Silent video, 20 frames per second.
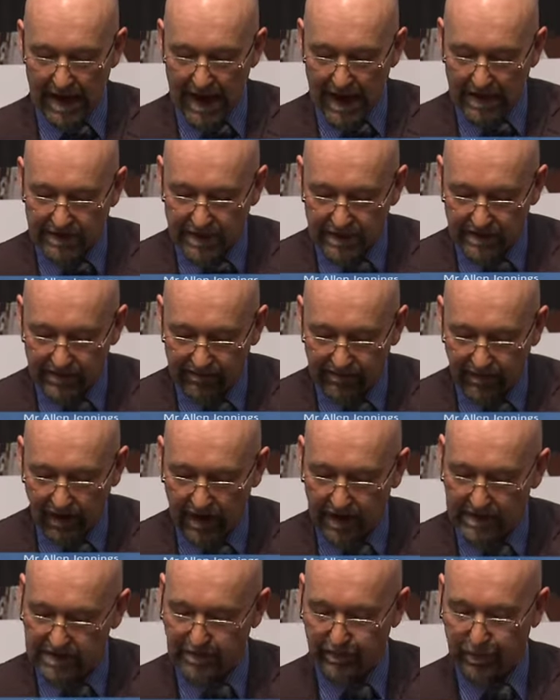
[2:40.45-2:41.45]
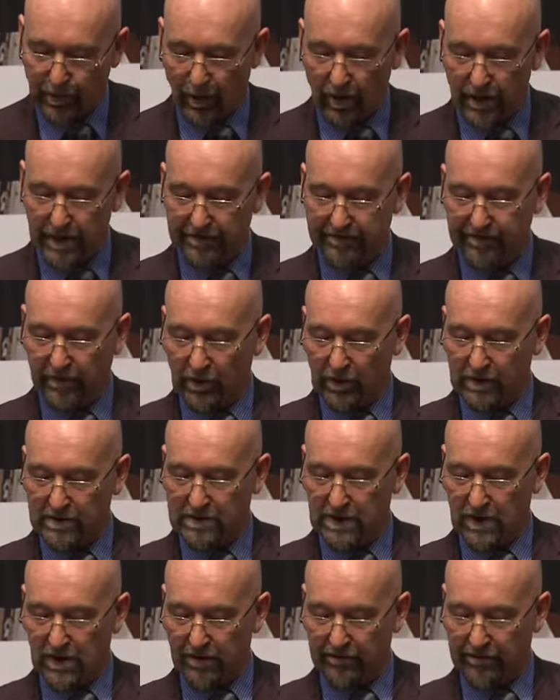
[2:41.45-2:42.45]
identified as a priority focus
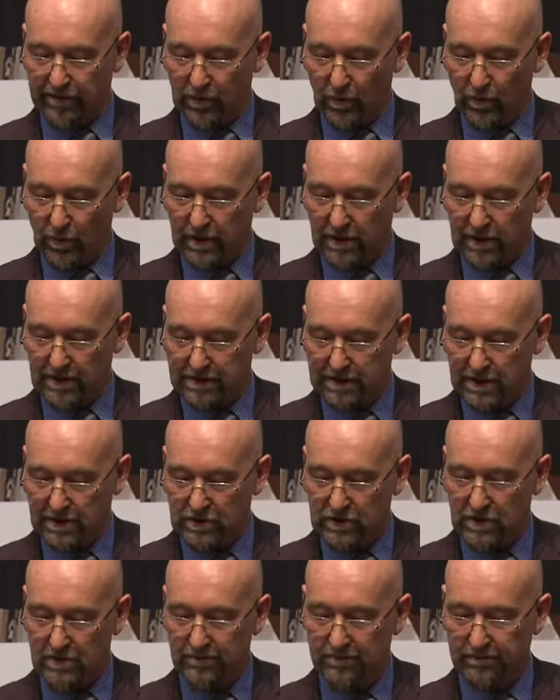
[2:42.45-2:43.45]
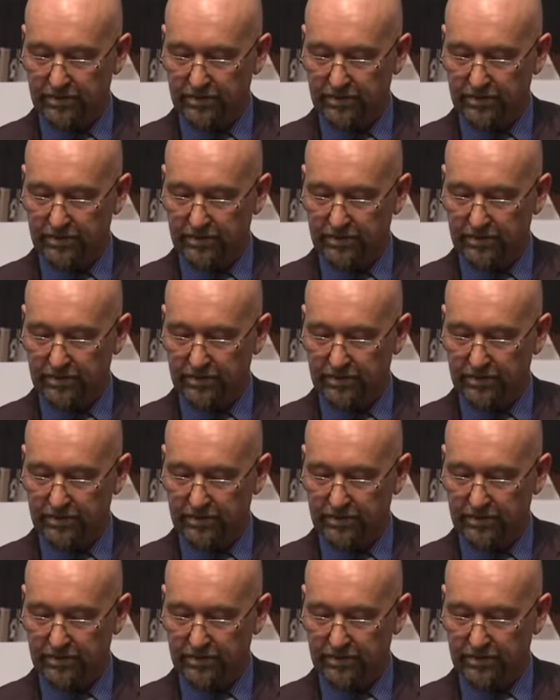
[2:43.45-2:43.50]
area for the organisation.